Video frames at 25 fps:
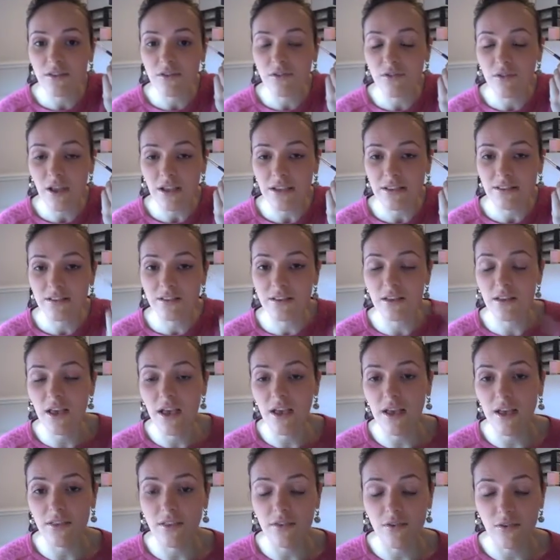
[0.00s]
the
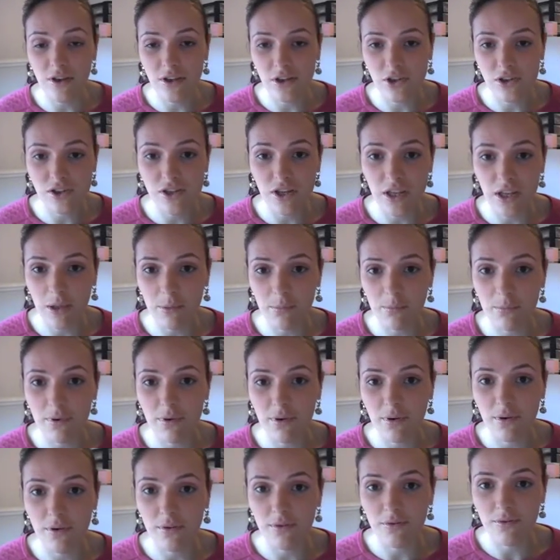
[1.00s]
right shape
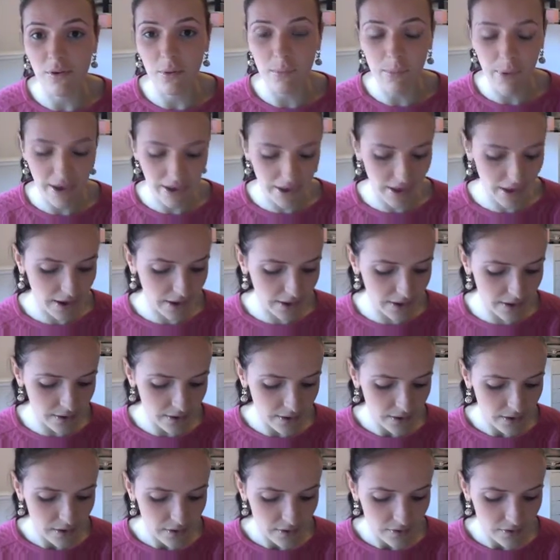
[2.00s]
for my eye.